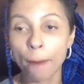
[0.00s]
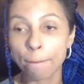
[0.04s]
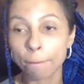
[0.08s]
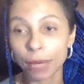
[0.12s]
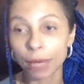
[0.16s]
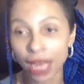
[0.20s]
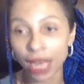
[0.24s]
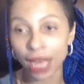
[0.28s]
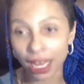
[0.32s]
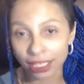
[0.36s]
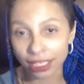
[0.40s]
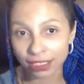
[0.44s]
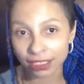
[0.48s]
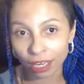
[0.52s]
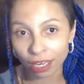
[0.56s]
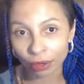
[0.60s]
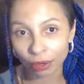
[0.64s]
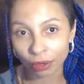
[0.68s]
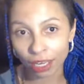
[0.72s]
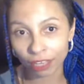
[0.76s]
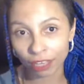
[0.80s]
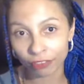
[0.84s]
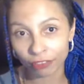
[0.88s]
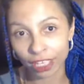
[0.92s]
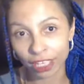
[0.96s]
But
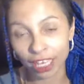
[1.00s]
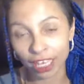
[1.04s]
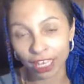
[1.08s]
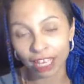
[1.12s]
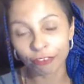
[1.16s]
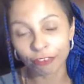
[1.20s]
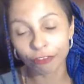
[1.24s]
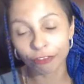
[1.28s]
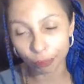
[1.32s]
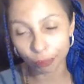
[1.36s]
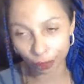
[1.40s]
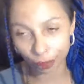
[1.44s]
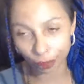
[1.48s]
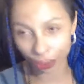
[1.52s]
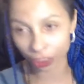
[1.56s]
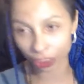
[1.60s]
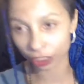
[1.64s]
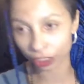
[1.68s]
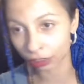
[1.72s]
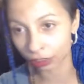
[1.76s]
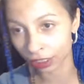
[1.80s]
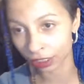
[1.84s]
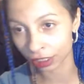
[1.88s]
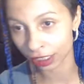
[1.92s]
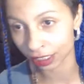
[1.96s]
however, everybody
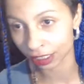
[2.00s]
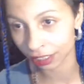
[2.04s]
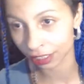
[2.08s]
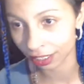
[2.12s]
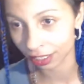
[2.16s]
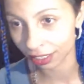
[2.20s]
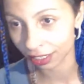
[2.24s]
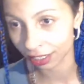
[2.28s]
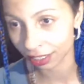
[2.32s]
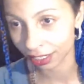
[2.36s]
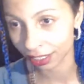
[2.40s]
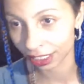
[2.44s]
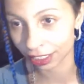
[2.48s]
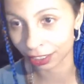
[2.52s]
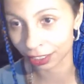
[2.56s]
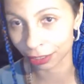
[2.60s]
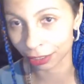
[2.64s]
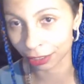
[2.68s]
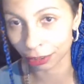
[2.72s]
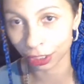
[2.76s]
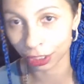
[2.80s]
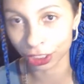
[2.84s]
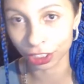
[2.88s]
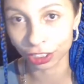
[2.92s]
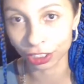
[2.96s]
uses
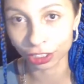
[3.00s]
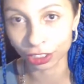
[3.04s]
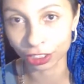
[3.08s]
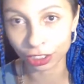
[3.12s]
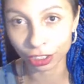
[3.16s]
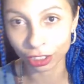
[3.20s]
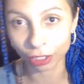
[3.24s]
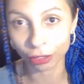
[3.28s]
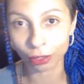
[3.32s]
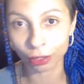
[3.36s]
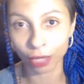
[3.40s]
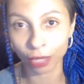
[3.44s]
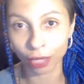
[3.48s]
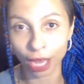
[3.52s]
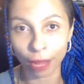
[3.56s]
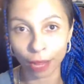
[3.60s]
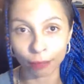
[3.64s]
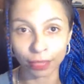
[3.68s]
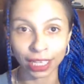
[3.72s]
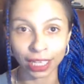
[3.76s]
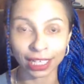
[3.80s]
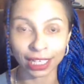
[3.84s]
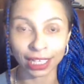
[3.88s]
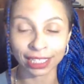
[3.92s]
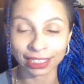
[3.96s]
intuition. So
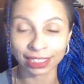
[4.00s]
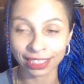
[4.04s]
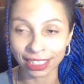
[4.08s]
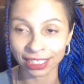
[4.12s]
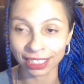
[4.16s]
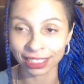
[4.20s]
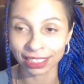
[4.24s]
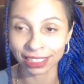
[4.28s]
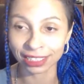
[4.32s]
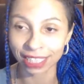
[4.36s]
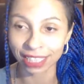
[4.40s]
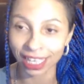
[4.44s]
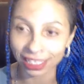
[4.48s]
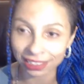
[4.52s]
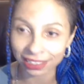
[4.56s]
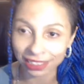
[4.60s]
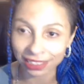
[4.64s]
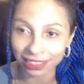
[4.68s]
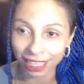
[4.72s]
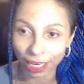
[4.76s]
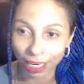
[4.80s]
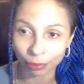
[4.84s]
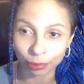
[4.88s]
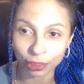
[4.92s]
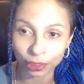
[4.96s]
like I said, there's 8
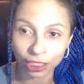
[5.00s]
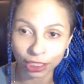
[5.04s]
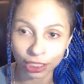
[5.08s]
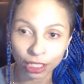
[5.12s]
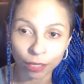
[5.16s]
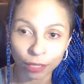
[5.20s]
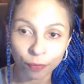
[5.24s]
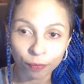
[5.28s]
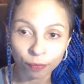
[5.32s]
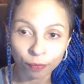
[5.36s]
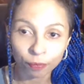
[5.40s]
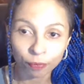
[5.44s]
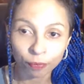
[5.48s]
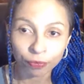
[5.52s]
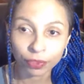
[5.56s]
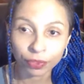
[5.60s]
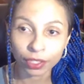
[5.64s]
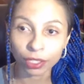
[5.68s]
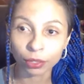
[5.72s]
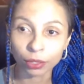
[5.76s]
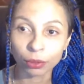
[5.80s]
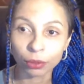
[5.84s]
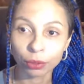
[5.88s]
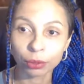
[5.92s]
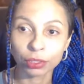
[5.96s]
types
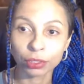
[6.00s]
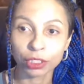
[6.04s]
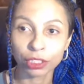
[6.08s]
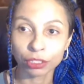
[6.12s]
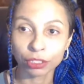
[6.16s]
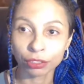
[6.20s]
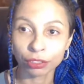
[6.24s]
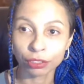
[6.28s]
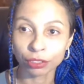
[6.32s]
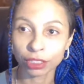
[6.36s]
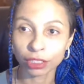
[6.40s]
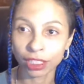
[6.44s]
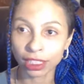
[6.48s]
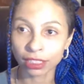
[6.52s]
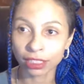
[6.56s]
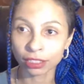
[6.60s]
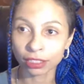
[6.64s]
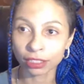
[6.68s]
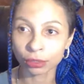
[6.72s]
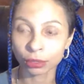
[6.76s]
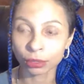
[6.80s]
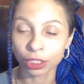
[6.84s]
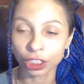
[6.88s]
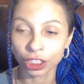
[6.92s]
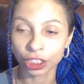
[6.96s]
who use
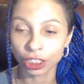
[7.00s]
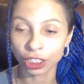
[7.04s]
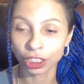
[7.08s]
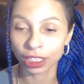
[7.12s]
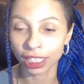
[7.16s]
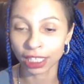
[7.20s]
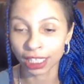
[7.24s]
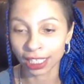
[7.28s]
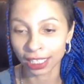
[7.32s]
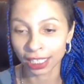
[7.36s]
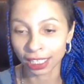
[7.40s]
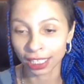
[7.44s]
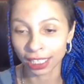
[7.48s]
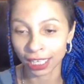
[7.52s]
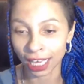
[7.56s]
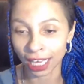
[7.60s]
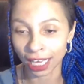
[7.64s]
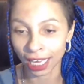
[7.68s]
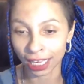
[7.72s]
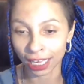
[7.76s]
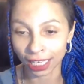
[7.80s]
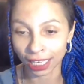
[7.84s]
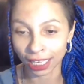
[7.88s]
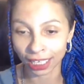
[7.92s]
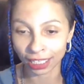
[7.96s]
intuition in
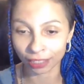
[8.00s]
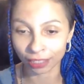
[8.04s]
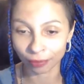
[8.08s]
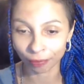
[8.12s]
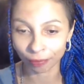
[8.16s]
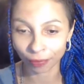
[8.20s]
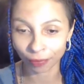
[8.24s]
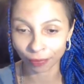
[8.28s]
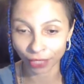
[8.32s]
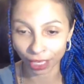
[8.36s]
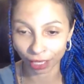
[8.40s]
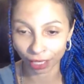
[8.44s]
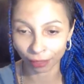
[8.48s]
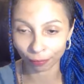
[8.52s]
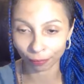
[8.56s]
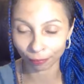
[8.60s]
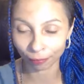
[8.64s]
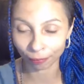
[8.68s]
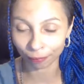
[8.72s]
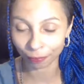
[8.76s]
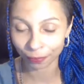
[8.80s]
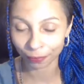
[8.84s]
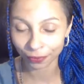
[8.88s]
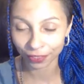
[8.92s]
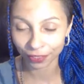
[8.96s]

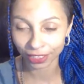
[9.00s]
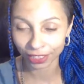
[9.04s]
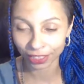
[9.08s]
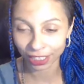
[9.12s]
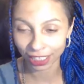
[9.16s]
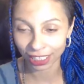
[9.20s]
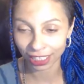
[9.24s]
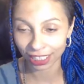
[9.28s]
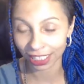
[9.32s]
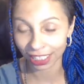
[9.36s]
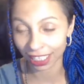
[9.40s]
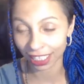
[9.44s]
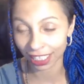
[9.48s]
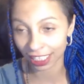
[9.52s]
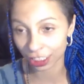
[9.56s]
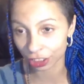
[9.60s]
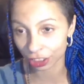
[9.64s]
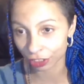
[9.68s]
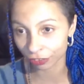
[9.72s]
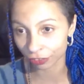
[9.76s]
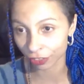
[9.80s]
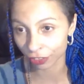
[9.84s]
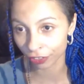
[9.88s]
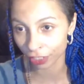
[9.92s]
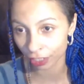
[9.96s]
an
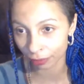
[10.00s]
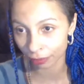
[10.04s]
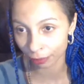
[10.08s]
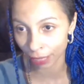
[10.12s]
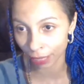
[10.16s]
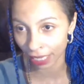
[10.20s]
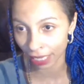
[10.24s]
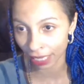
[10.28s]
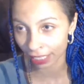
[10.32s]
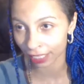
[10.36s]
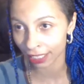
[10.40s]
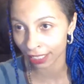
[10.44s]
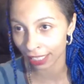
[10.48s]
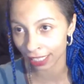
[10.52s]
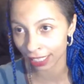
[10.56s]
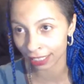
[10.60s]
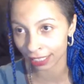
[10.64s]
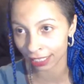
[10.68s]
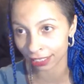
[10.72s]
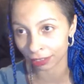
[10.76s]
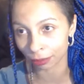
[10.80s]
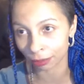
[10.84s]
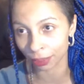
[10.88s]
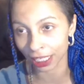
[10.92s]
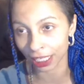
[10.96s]
extroverted manner,
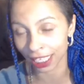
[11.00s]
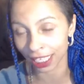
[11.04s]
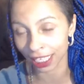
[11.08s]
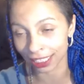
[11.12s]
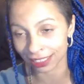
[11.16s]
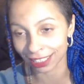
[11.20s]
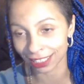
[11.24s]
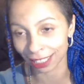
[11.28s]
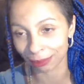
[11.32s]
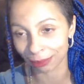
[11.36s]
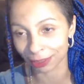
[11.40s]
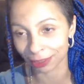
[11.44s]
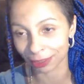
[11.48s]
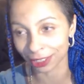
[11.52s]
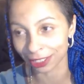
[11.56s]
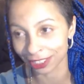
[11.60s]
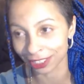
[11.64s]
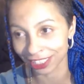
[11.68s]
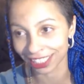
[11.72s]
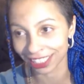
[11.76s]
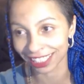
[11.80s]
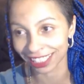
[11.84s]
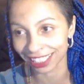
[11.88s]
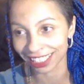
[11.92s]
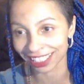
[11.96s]
and there'll be 8 types who use
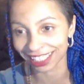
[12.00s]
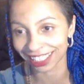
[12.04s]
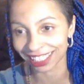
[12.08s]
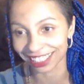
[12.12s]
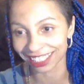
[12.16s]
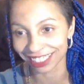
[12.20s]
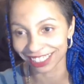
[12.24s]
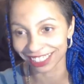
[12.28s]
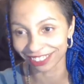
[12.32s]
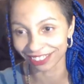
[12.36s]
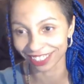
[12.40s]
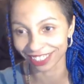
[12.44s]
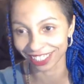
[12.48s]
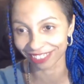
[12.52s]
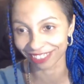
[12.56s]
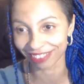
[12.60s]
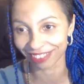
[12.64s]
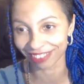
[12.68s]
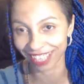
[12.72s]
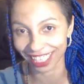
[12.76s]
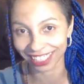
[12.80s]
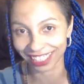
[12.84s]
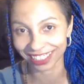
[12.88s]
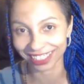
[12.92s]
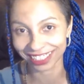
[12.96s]
it in an introverted
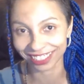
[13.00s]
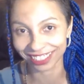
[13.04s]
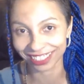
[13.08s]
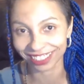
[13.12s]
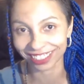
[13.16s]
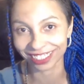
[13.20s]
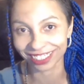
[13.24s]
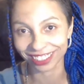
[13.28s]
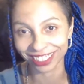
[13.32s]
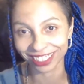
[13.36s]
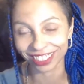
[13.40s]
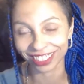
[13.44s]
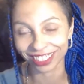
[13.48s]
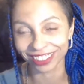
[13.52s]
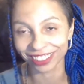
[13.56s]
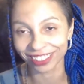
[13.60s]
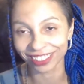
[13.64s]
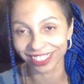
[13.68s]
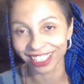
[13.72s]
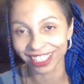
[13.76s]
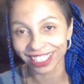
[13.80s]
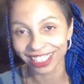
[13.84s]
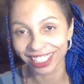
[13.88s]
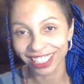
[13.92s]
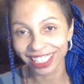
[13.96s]
manner. So they'll
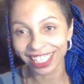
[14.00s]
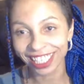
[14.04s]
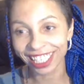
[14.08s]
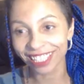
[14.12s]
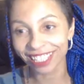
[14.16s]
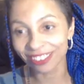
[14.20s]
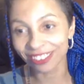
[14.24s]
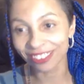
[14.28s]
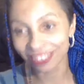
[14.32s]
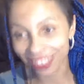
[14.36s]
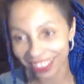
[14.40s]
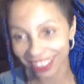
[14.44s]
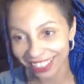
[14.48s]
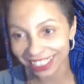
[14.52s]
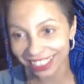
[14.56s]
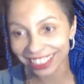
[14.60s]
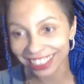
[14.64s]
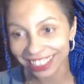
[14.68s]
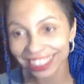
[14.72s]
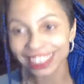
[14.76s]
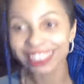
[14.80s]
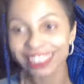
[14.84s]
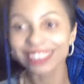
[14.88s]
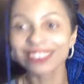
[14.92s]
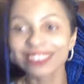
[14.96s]
go
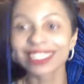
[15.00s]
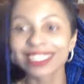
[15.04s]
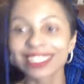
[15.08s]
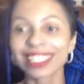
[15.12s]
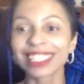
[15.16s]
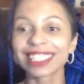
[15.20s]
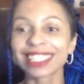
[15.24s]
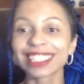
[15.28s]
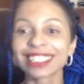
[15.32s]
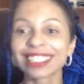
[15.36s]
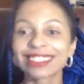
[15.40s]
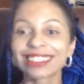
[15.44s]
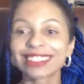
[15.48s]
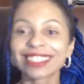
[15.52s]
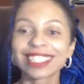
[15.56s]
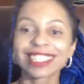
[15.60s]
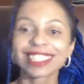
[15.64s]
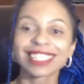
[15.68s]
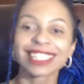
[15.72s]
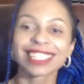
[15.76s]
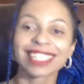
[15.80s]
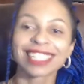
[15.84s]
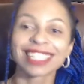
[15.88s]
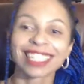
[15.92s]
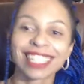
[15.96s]
inwards with their
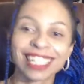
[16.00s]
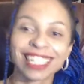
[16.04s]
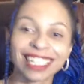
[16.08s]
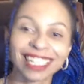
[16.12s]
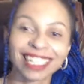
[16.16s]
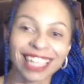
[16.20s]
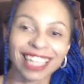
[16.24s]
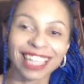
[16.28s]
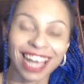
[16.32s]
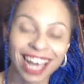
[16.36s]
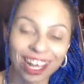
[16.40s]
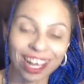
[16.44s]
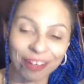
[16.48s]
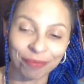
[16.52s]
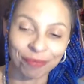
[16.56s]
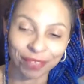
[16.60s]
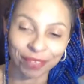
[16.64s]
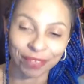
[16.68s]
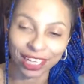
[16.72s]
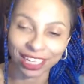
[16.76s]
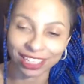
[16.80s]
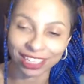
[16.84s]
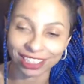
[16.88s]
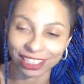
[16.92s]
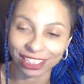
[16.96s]
intuition, and then
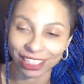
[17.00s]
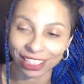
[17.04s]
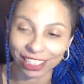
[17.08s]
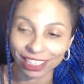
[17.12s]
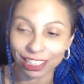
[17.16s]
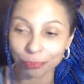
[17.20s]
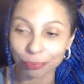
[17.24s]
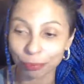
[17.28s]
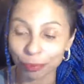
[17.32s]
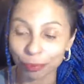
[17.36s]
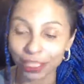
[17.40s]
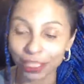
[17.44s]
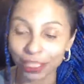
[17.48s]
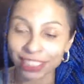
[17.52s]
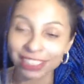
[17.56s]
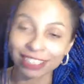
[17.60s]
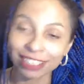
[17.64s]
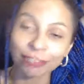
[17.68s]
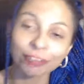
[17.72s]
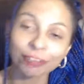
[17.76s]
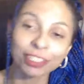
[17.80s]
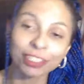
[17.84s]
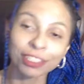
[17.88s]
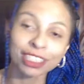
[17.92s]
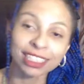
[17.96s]
the other 2. And there's big
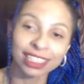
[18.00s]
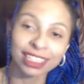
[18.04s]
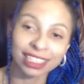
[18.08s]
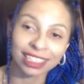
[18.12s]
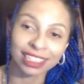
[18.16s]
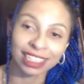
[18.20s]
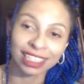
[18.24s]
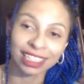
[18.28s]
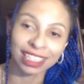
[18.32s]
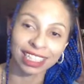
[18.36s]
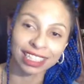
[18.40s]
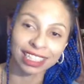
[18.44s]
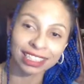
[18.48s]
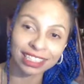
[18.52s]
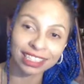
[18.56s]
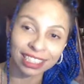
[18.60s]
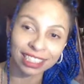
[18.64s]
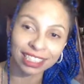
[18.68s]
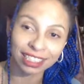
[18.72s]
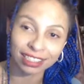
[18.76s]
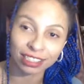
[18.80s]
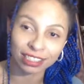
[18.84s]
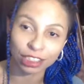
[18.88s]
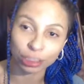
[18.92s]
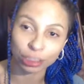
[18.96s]
differences in this,
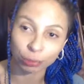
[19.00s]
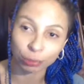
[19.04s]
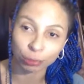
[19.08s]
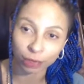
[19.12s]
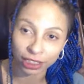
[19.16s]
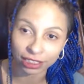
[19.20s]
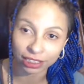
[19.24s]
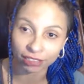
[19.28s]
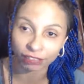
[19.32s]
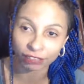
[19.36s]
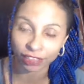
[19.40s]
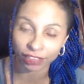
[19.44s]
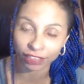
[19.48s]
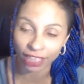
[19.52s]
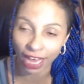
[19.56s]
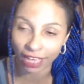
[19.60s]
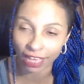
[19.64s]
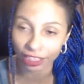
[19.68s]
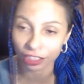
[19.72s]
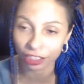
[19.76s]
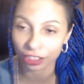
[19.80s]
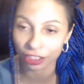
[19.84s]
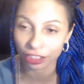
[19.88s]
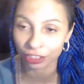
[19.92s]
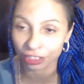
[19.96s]
and just because of the
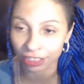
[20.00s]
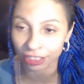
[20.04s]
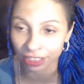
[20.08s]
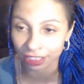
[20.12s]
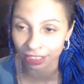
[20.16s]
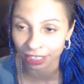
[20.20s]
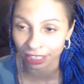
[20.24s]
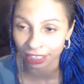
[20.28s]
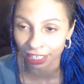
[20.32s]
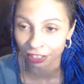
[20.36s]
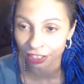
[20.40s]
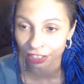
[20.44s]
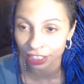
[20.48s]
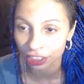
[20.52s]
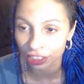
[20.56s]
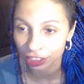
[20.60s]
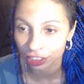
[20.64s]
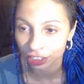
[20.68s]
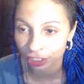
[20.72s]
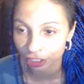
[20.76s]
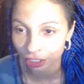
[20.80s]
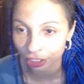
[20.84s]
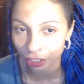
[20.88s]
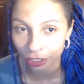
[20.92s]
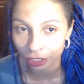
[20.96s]
attitudes and the
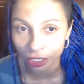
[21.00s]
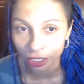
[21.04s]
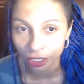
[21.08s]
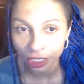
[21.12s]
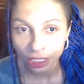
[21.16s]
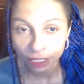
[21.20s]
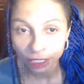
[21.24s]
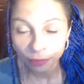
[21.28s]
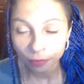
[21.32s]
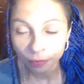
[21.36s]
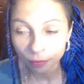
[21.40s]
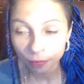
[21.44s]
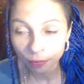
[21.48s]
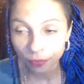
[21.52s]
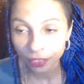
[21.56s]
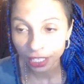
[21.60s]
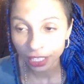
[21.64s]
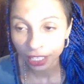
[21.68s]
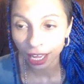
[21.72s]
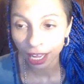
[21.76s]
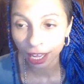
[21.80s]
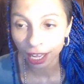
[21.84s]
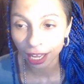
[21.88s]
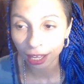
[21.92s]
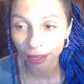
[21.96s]
direction. So
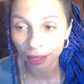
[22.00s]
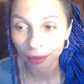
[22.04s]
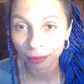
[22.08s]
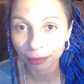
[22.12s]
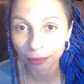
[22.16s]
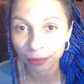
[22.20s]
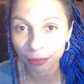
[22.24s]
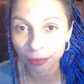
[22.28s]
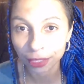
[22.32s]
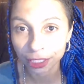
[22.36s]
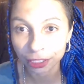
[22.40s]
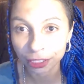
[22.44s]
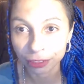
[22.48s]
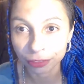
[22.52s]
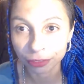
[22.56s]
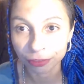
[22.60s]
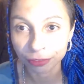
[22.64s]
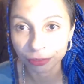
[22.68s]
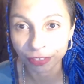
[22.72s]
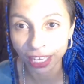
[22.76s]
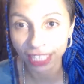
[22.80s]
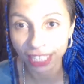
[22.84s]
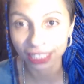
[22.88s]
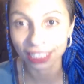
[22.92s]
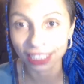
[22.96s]
you'll
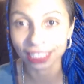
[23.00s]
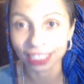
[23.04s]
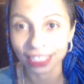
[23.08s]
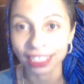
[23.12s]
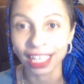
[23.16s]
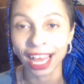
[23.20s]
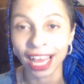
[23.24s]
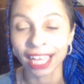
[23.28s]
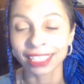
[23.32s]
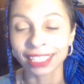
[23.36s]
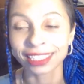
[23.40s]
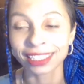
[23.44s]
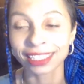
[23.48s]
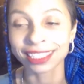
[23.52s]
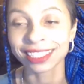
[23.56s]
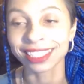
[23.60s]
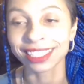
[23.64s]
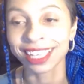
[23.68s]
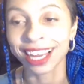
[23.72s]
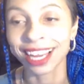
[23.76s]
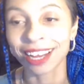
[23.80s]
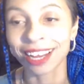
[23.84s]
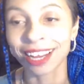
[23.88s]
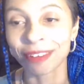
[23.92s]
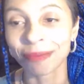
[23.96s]
find that
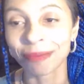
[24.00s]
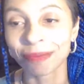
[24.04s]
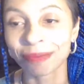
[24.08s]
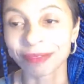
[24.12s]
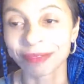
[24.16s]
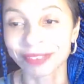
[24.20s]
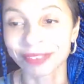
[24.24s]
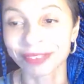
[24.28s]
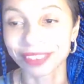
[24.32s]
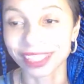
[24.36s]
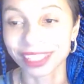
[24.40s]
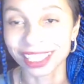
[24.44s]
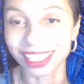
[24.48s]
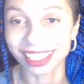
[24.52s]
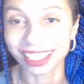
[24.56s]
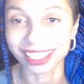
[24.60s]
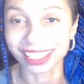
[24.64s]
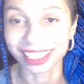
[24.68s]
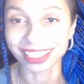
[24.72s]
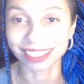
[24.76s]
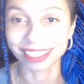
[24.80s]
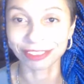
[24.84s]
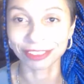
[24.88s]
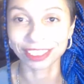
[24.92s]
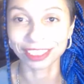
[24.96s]
the
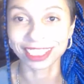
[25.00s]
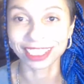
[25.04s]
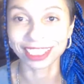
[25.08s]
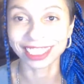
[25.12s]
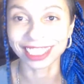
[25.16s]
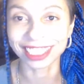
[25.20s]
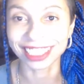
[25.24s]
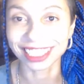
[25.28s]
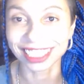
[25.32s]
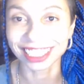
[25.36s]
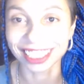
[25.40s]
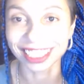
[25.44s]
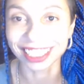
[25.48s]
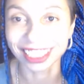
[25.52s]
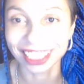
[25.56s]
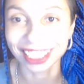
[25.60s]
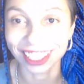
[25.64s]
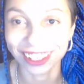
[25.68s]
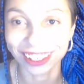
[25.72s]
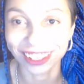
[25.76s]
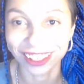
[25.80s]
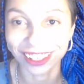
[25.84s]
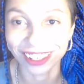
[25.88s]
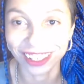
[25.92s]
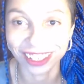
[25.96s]
differences
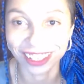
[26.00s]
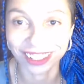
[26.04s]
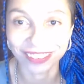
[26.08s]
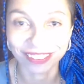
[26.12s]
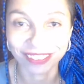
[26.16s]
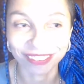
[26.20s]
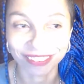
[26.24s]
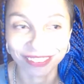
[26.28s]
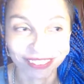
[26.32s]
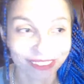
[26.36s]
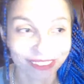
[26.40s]
are